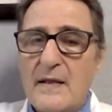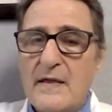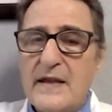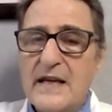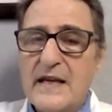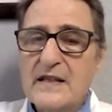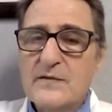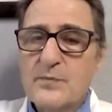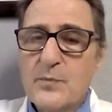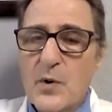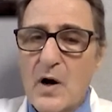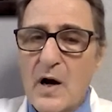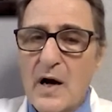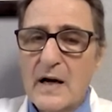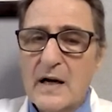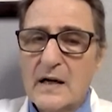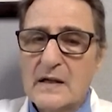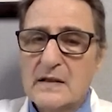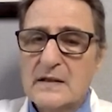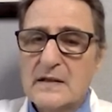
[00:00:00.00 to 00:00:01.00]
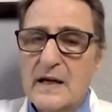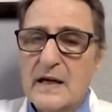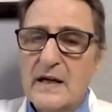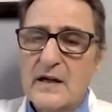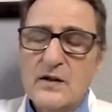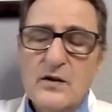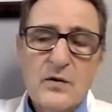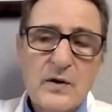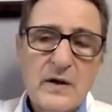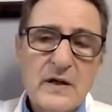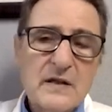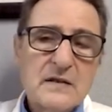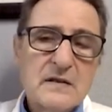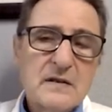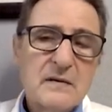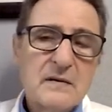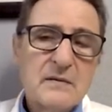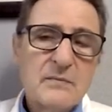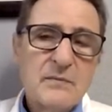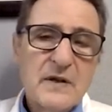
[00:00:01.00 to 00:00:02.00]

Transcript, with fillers: These products can increase